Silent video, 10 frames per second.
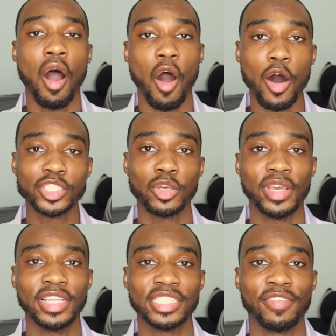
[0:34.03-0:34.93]
Also
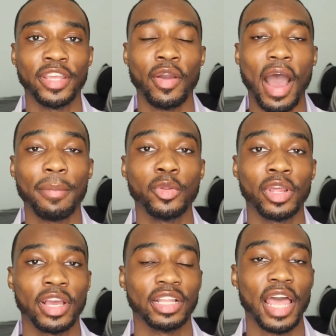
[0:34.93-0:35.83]
in this video, I'm
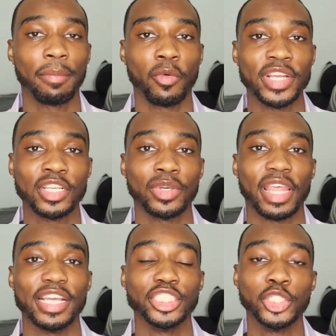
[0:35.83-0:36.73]
doing a collaboration with
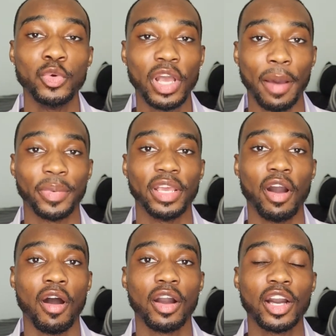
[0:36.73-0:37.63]
a shoe company
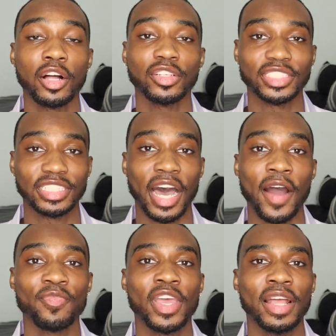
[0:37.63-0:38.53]
called
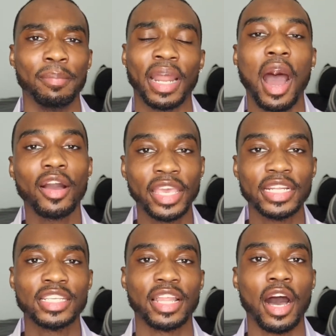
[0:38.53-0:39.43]
Colorsty, but I'll get
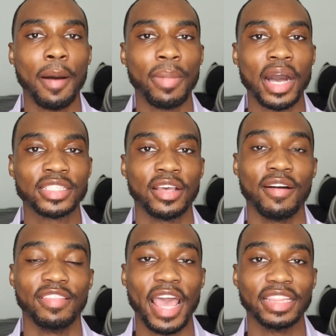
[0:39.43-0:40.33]
into the unboxing
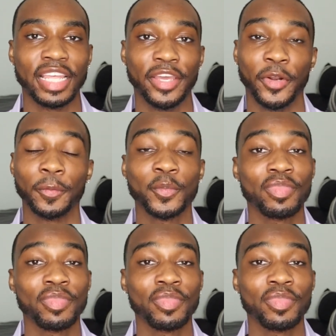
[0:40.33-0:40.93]
of that later.